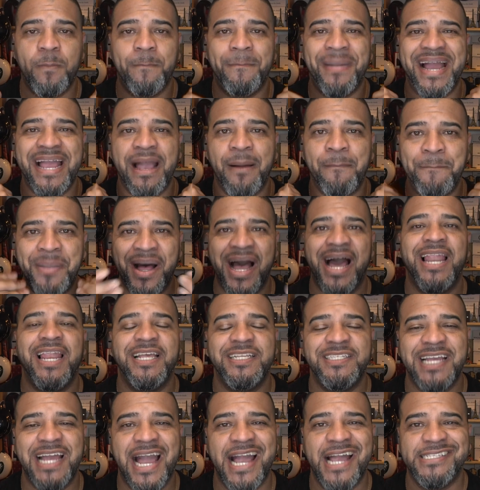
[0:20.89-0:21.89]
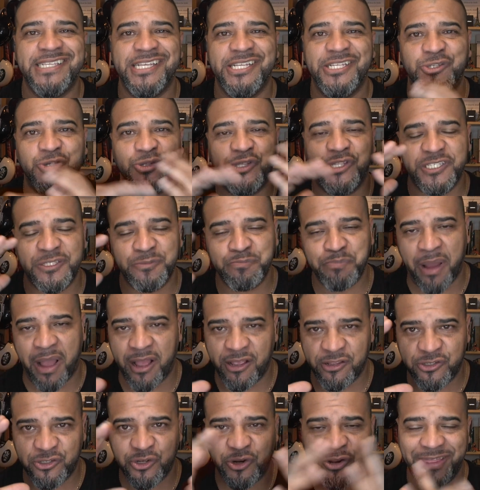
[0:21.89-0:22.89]
by apologizing to the
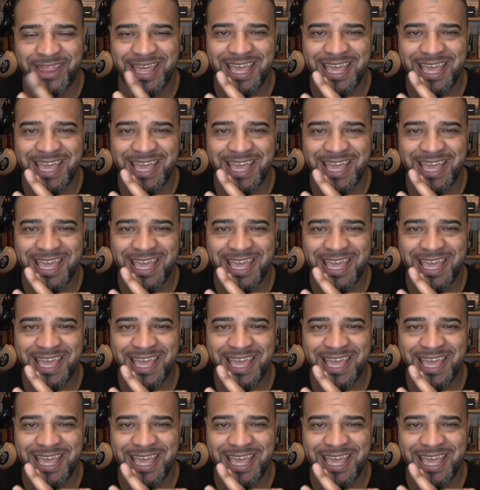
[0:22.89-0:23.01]
sponsor.